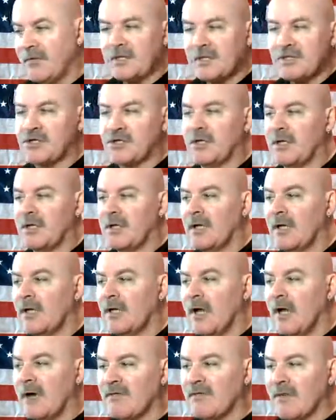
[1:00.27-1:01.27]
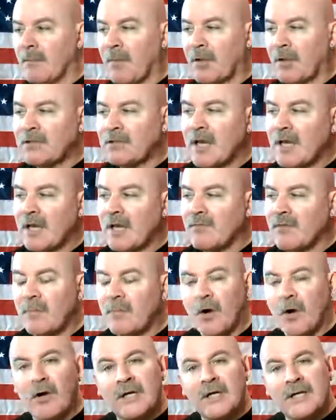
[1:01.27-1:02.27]
convention of the
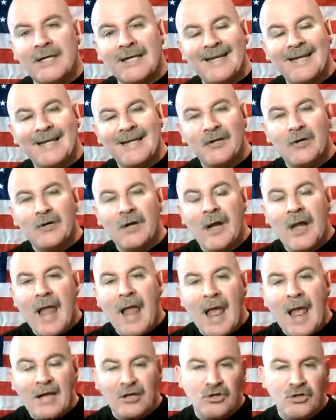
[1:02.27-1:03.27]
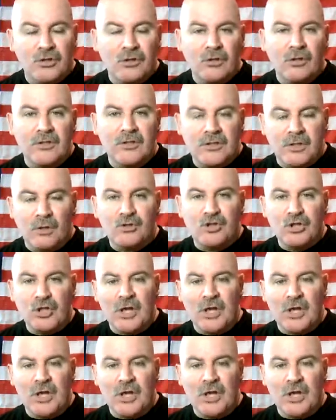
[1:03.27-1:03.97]
Multi-Level Marketing International